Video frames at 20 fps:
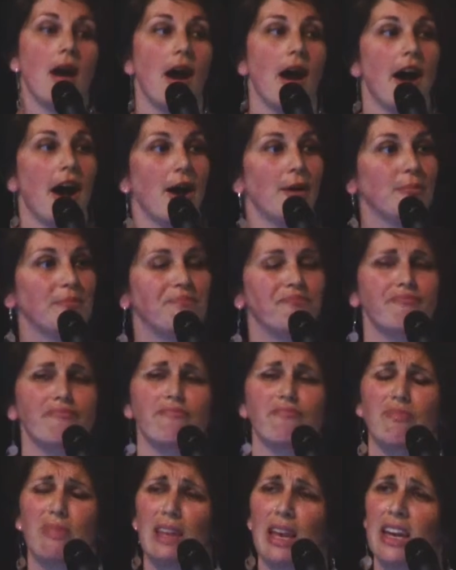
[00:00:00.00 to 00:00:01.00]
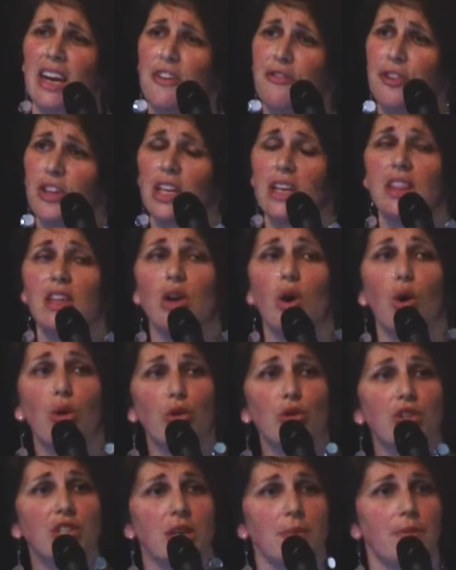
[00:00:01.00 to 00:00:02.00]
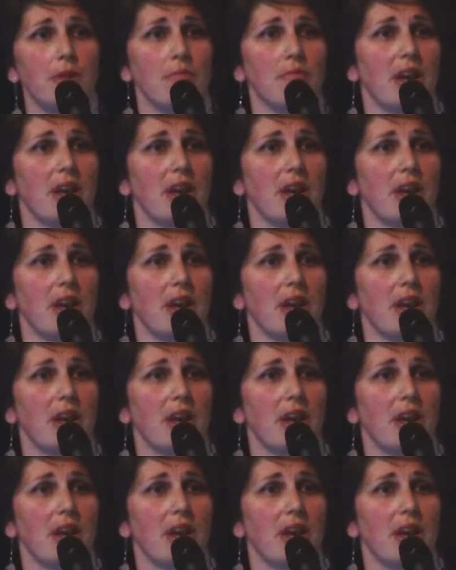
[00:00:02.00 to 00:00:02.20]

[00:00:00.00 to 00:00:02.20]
And I feel like the ownership that